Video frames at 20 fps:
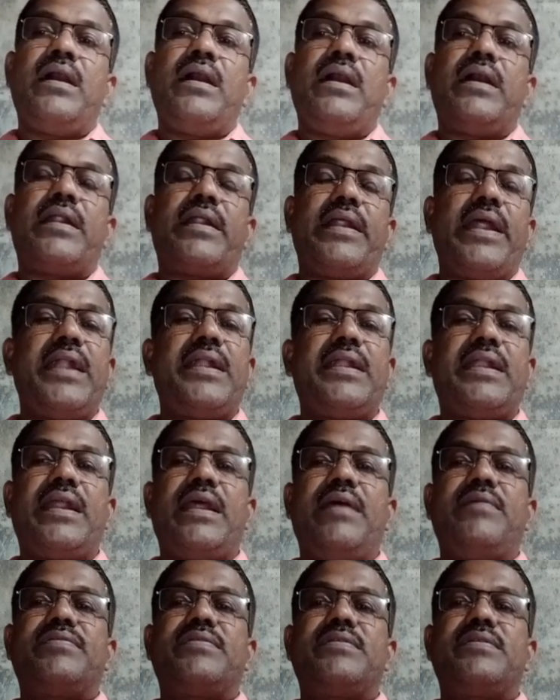Rat
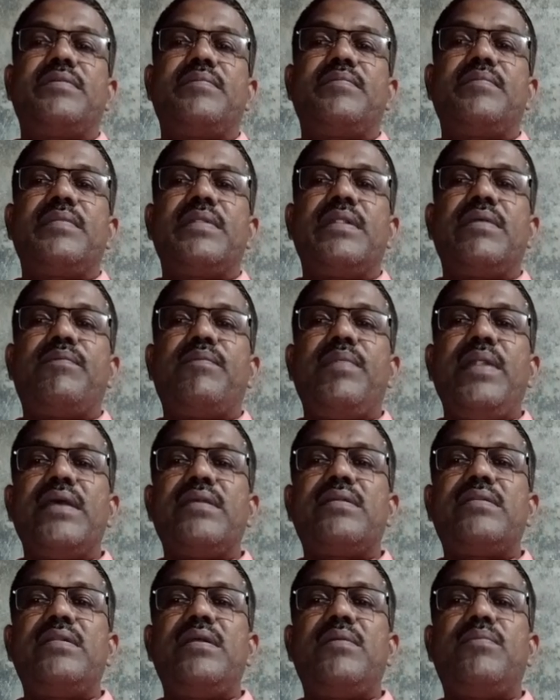traps. Place
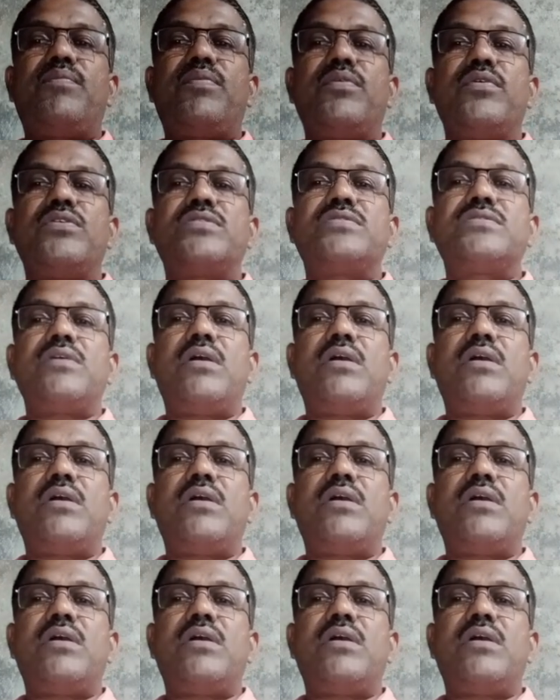the fruits